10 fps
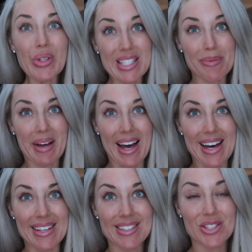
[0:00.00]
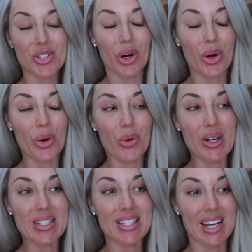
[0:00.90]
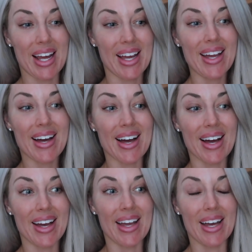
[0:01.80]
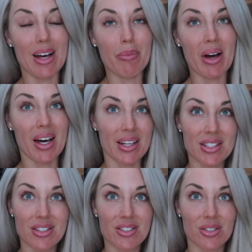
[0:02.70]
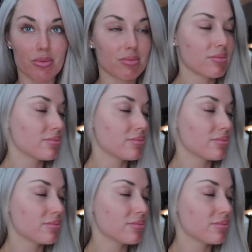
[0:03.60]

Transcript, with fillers: What's up, guys? So today I am heading to the studio.